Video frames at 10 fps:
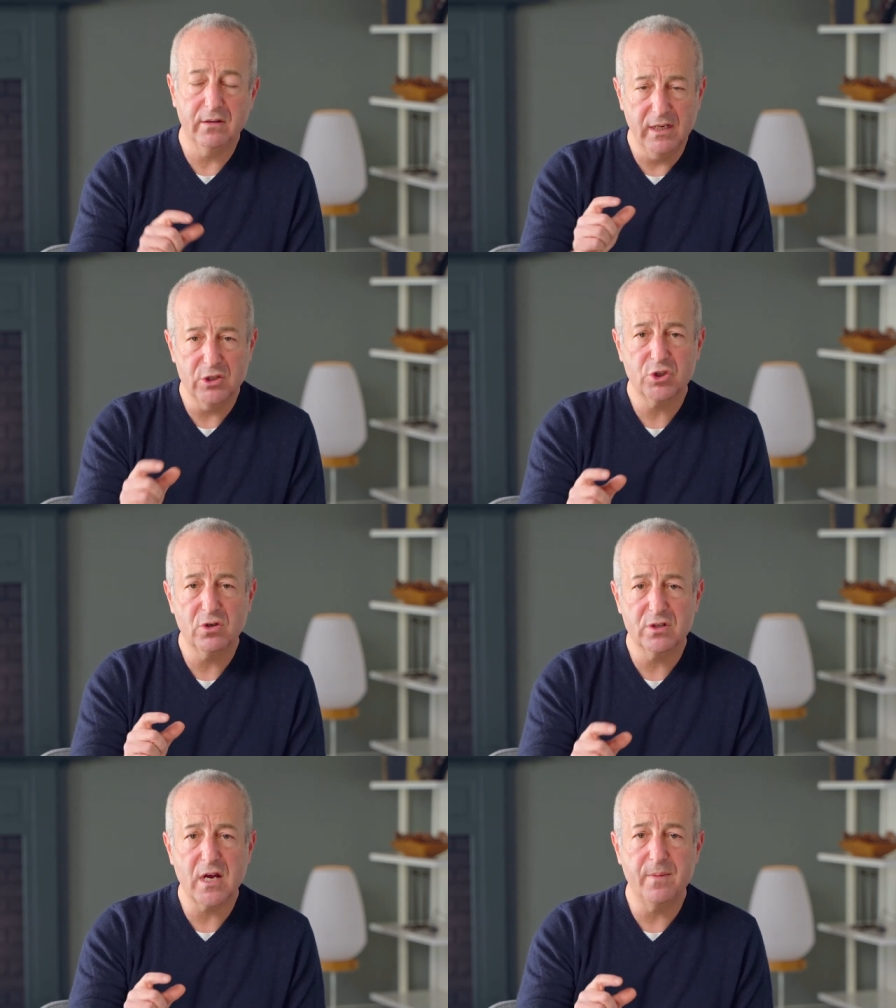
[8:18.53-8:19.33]
the
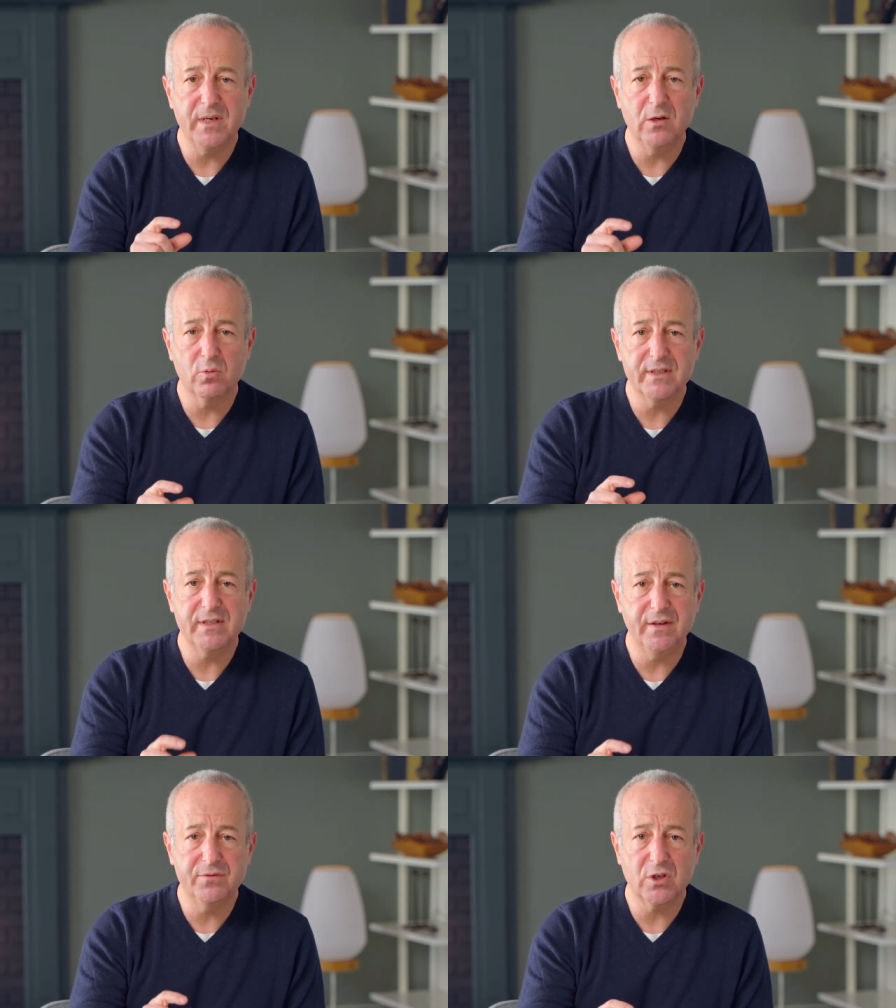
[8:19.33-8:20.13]
insurance company
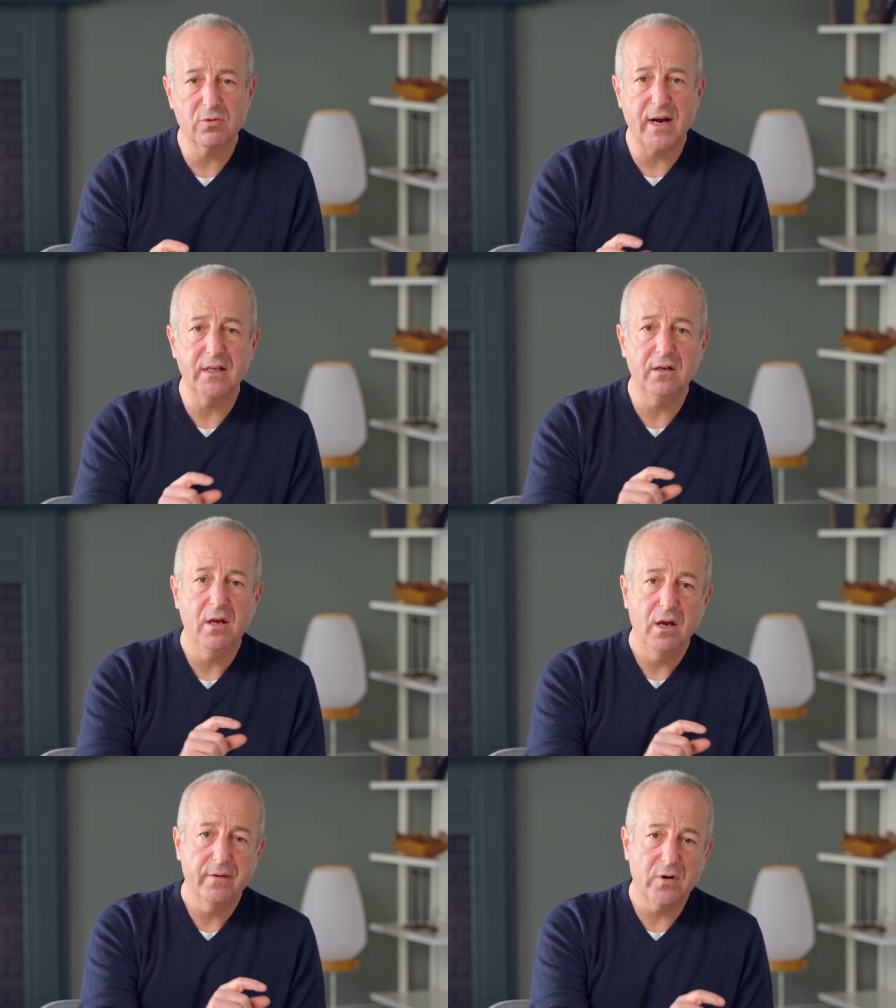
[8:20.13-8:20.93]
receives a credit
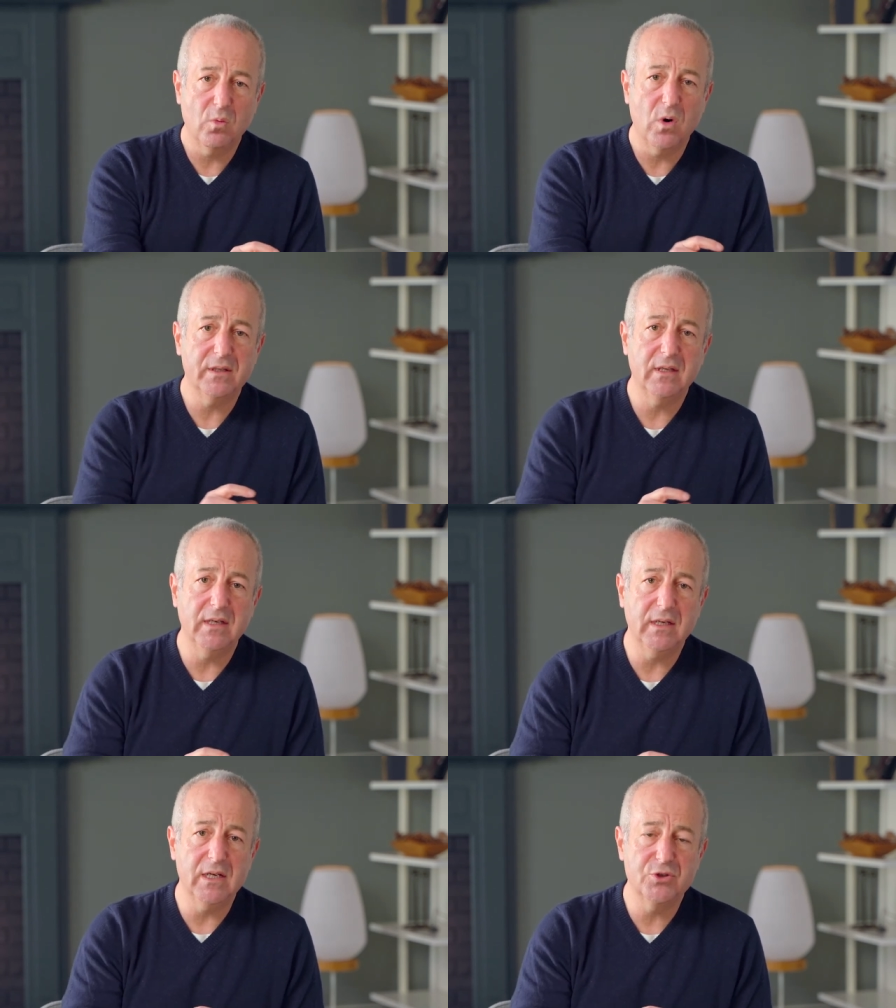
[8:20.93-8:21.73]
for what
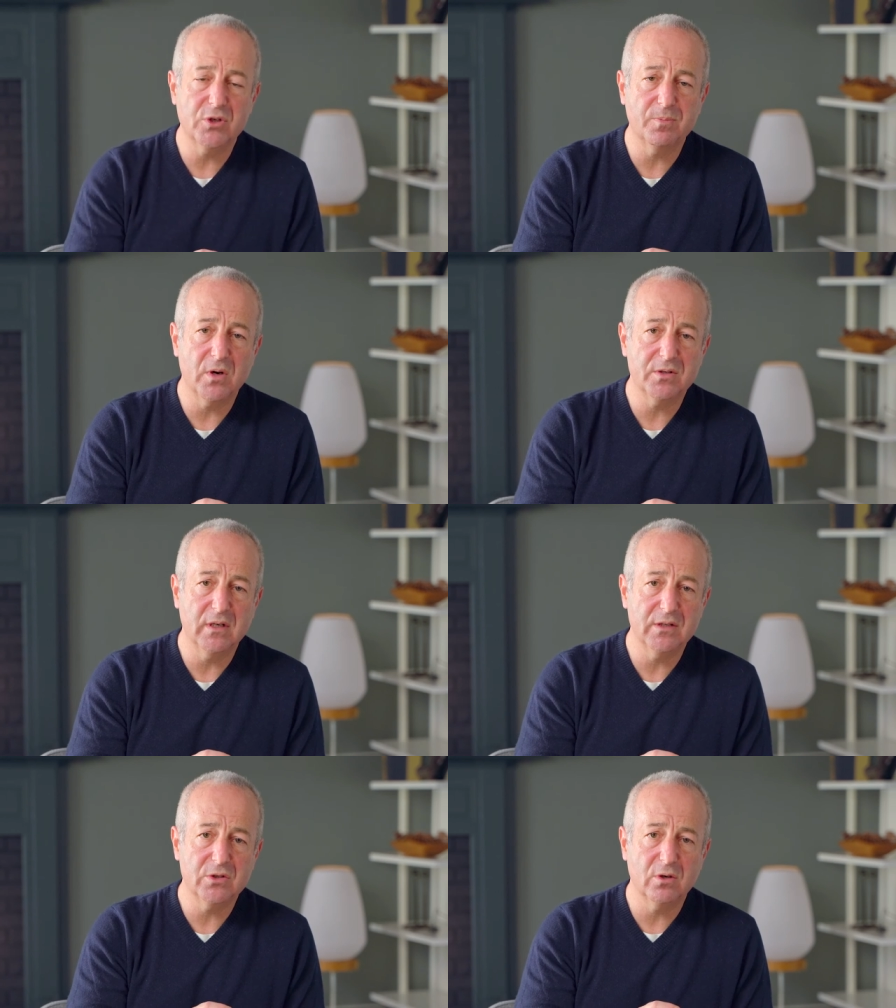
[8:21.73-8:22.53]
the injured person
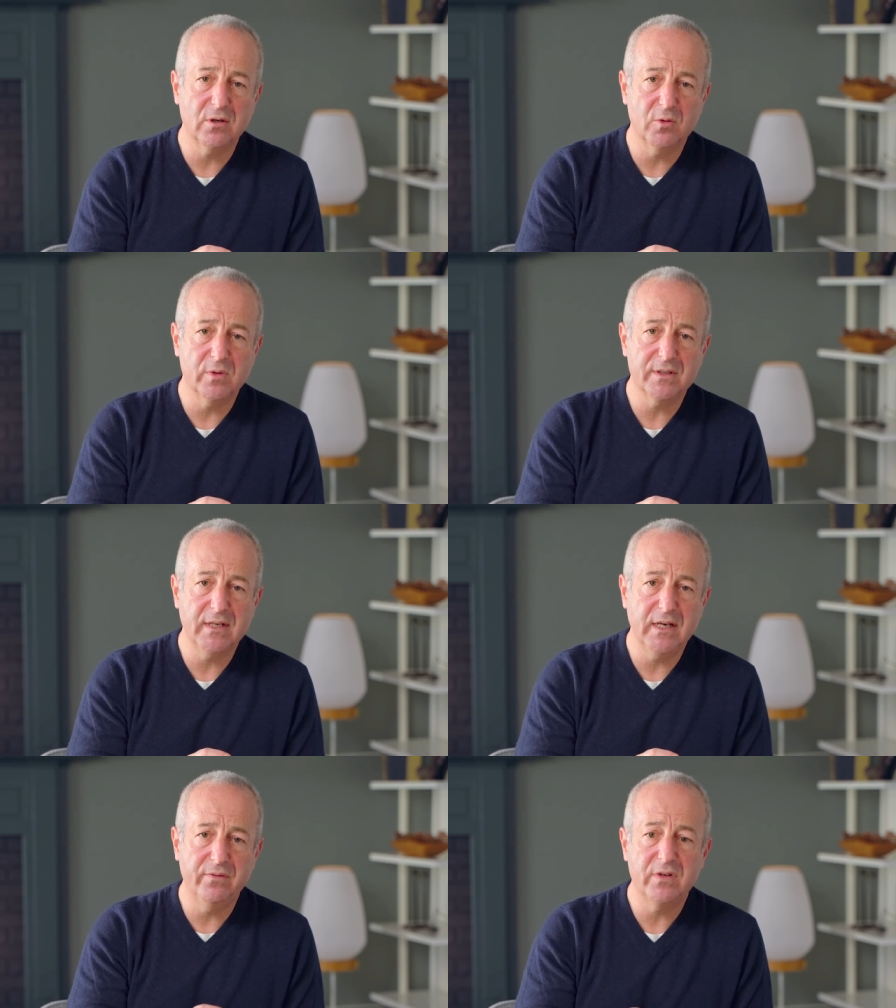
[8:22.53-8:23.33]
has already
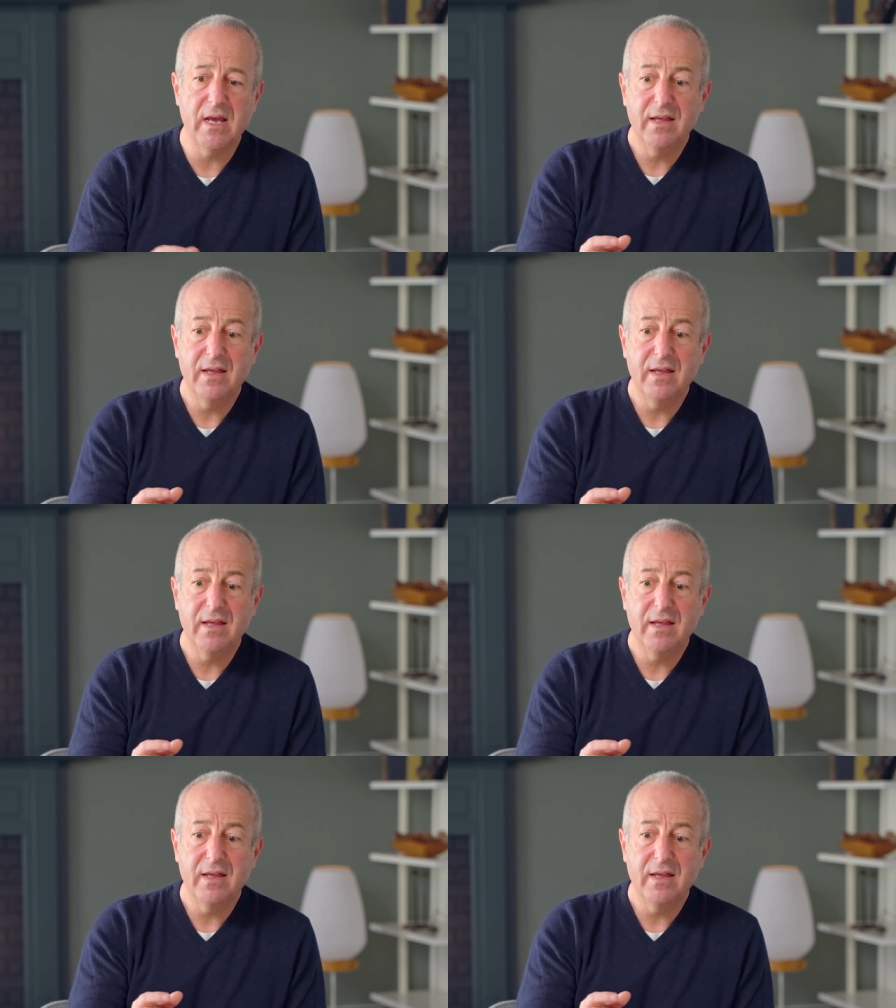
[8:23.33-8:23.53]
received,